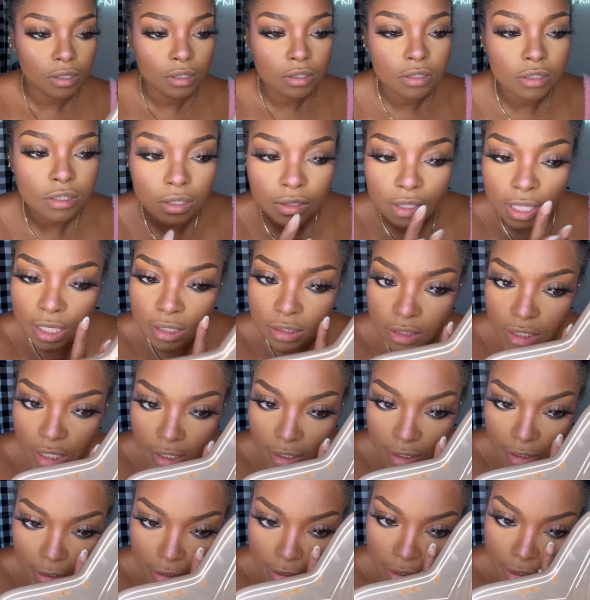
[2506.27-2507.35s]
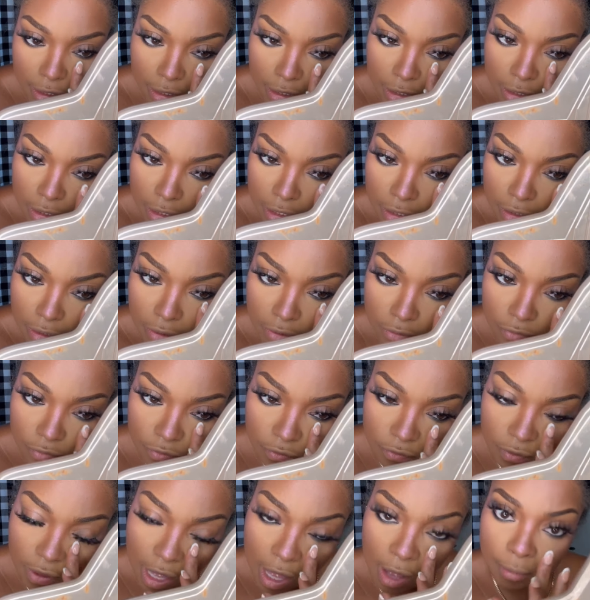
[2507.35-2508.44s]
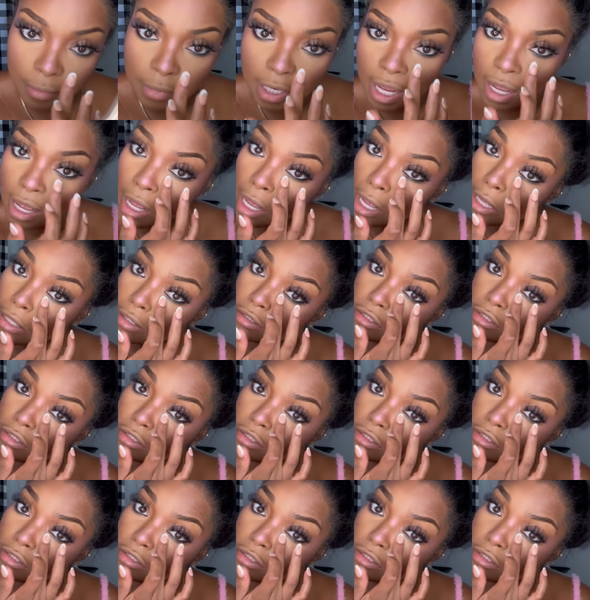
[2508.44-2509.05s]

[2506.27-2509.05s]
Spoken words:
So that's like good enough. I'm not